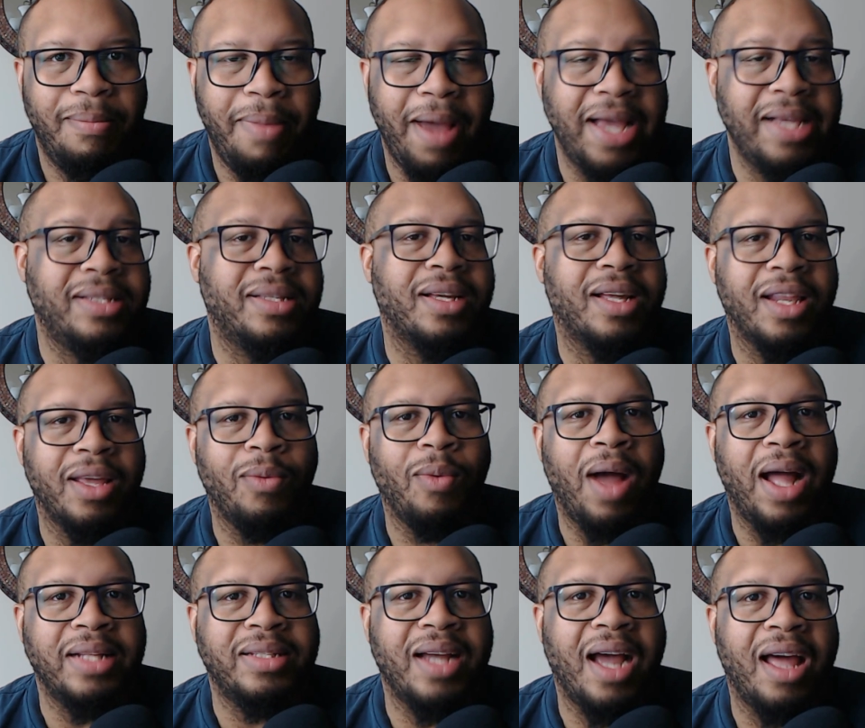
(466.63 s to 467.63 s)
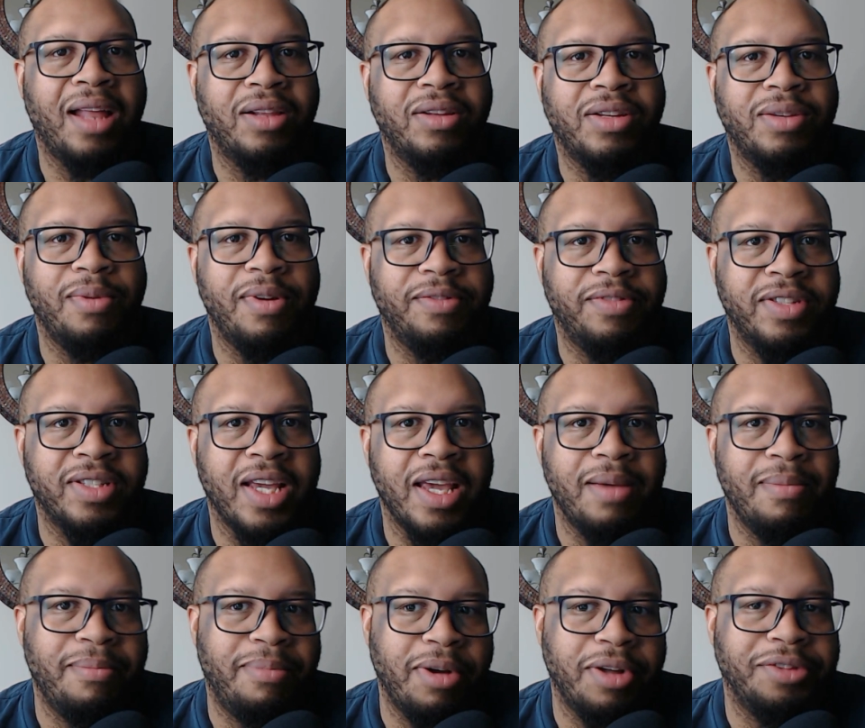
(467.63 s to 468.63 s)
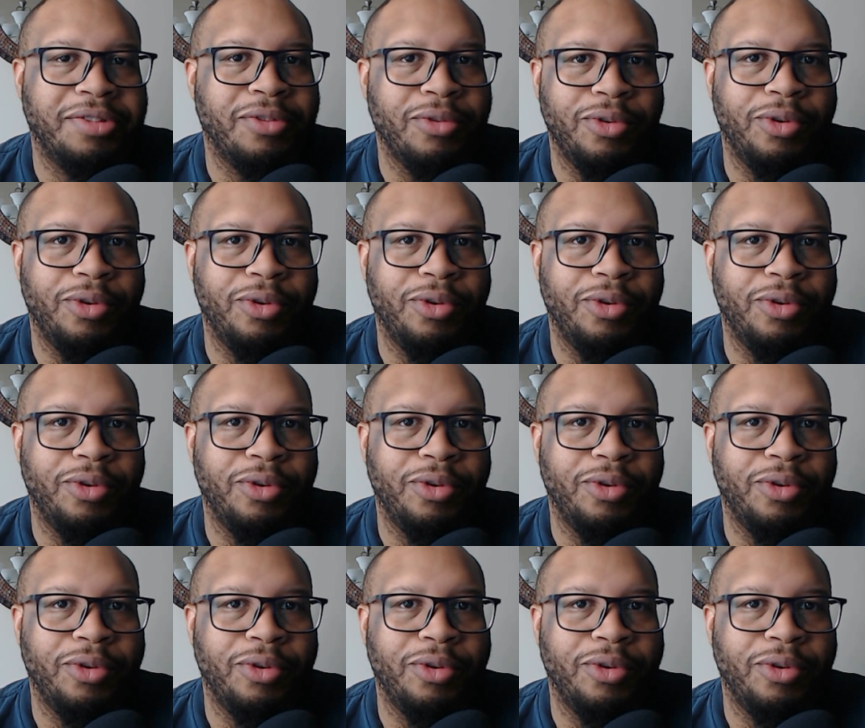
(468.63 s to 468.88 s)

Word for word: basically why Tyler Smith is getting put